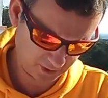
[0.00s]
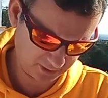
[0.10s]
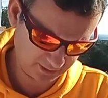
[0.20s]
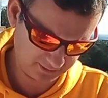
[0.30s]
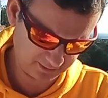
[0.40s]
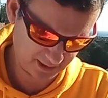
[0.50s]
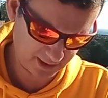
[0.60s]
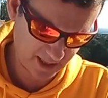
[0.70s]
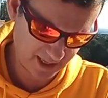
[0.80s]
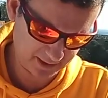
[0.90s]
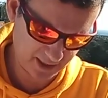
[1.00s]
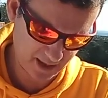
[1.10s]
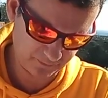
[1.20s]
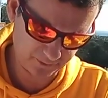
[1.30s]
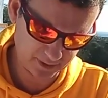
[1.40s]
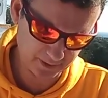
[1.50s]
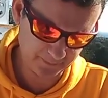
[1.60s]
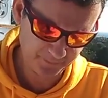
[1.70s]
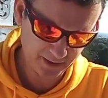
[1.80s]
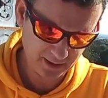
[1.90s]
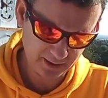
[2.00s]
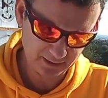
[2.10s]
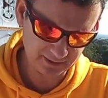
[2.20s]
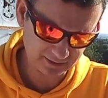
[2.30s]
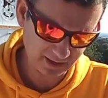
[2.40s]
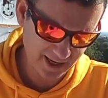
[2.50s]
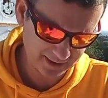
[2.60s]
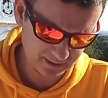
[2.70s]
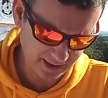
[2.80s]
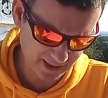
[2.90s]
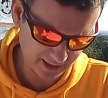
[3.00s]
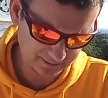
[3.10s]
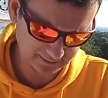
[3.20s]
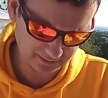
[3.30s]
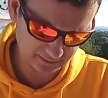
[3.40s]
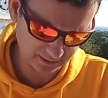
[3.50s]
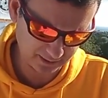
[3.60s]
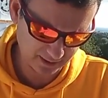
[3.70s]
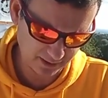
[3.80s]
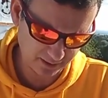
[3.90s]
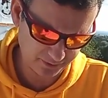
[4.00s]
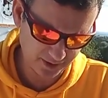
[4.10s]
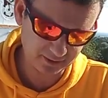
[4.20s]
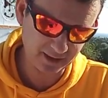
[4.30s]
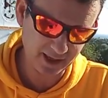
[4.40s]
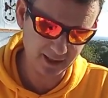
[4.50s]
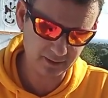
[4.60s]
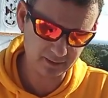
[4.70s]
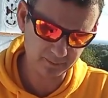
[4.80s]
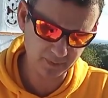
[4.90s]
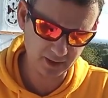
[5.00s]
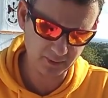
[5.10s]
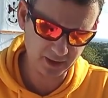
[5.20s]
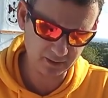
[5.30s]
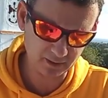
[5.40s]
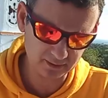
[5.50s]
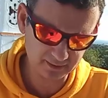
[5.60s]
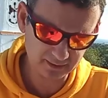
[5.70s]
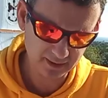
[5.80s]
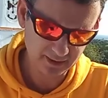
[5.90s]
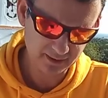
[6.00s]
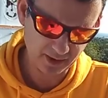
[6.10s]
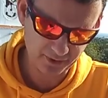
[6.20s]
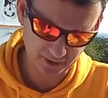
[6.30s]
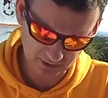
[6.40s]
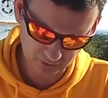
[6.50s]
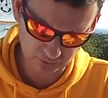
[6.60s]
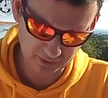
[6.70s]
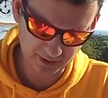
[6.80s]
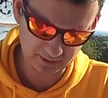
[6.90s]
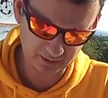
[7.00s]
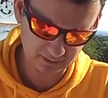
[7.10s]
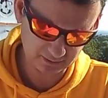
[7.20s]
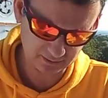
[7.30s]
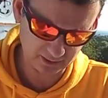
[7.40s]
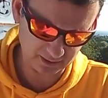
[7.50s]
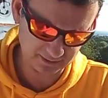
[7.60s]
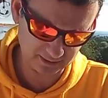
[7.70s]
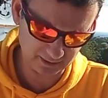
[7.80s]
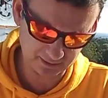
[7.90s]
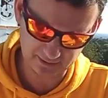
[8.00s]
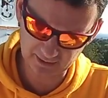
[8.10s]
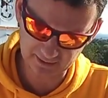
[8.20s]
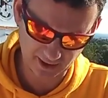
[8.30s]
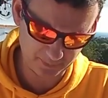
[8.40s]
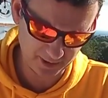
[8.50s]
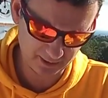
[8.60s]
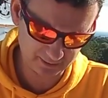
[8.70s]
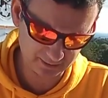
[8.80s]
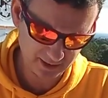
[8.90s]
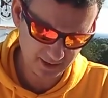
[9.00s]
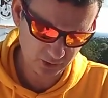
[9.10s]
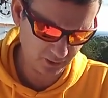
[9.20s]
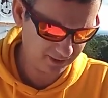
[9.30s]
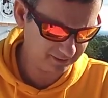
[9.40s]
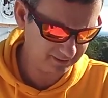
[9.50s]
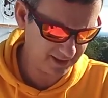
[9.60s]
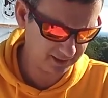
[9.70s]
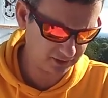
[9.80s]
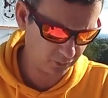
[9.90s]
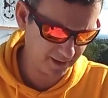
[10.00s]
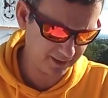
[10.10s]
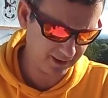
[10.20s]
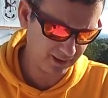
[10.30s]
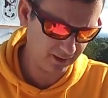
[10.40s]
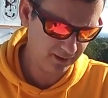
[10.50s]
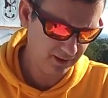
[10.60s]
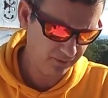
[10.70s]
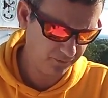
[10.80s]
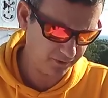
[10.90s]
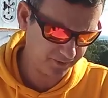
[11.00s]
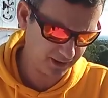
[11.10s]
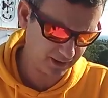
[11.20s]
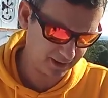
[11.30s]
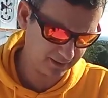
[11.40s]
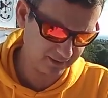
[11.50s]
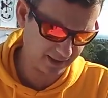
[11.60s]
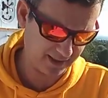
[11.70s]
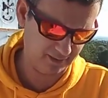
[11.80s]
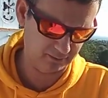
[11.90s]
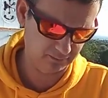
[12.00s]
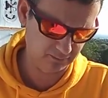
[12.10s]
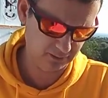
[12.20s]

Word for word: what they say? Ah, they have uh, this line as the thirty-eight millimeters. The thirty-two that is, is this eyepiece, twenty-six, twenty, fifteen and ten.